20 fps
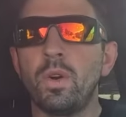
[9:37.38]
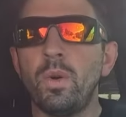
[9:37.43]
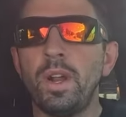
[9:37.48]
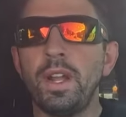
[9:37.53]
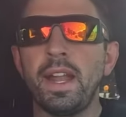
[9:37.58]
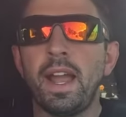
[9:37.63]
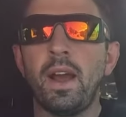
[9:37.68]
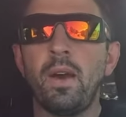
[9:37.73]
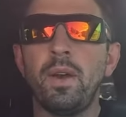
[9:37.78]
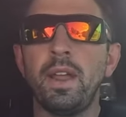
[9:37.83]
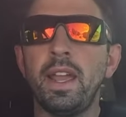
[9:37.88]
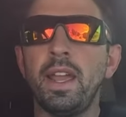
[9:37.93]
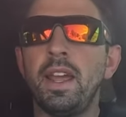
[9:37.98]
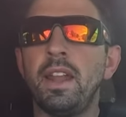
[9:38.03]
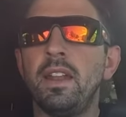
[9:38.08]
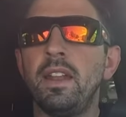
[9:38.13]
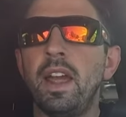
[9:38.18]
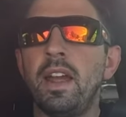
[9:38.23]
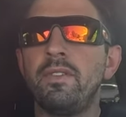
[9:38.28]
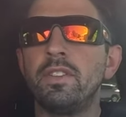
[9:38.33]
going out
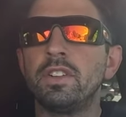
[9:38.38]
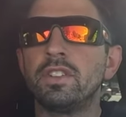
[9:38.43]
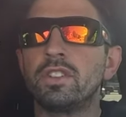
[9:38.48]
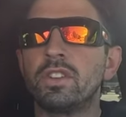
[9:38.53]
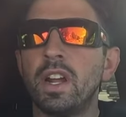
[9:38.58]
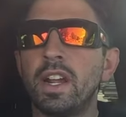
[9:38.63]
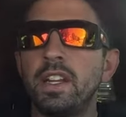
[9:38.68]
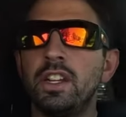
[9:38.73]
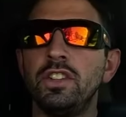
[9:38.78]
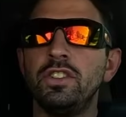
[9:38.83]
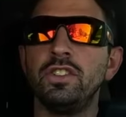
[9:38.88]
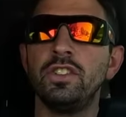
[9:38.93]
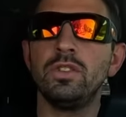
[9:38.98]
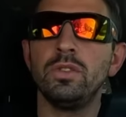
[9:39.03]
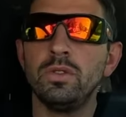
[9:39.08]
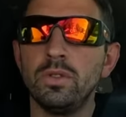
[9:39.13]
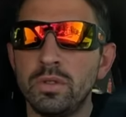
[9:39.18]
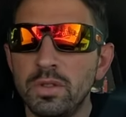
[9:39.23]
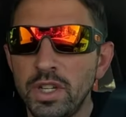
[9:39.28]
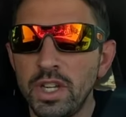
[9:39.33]
and ever trying to
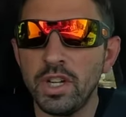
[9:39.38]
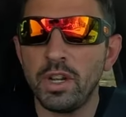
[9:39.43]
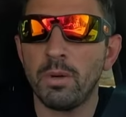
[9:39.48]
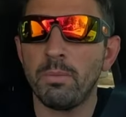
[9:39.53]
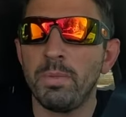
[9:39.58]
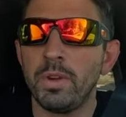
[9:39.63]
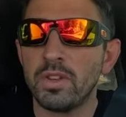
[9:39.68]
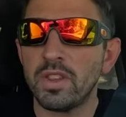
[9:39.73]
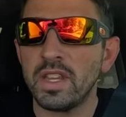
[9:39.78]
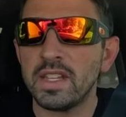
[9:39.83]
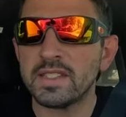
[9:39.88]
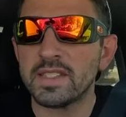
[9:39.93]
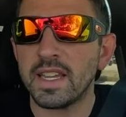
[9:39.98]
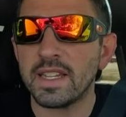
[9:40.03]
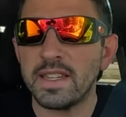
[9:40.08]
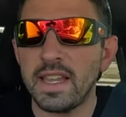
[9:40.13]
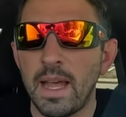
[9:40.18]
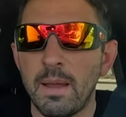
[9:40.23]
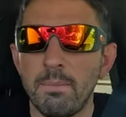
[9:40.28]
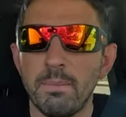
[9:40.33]
do you know buildings
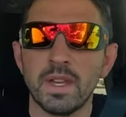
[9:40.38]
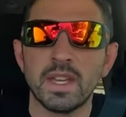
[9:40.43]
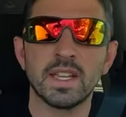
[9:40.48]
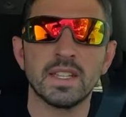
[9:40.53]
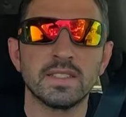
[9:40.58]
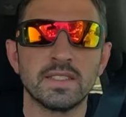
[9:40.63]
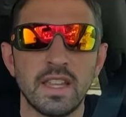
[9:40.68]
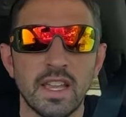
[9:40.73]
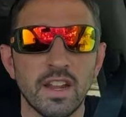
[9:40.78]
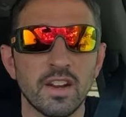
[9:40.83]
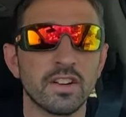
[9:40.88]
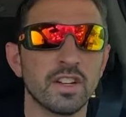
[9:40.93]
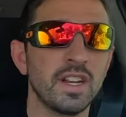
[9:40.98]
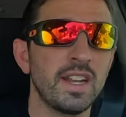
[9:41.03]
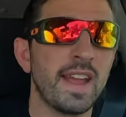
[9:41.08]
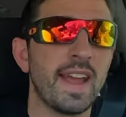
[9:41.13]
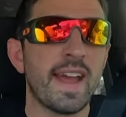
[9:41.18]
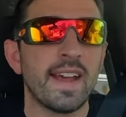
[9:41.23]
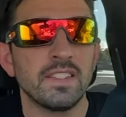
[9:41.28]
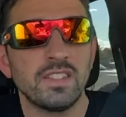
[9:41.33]
like that because they are going
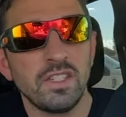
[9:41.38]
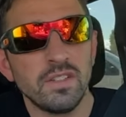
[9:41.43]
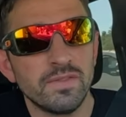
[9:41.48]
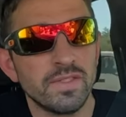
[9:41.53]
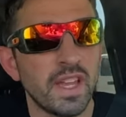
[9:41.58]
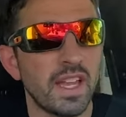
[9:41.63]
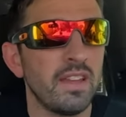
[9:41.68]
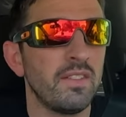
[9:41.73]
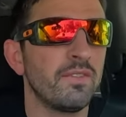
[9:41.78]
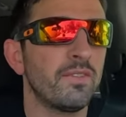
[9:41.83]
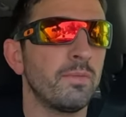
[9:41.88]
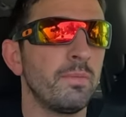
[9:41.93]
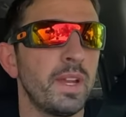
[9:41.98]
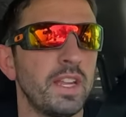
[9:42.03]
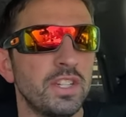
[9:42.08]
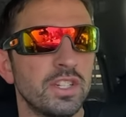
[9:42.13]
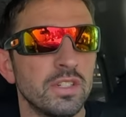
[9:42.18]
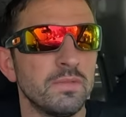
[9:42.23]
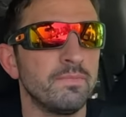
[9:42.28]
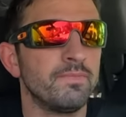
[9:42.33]
to ask you for that
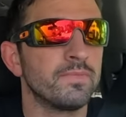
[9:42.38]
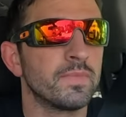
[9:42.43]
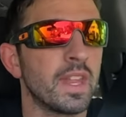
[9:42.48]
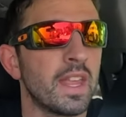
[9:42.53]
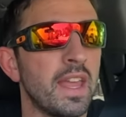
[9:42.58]
information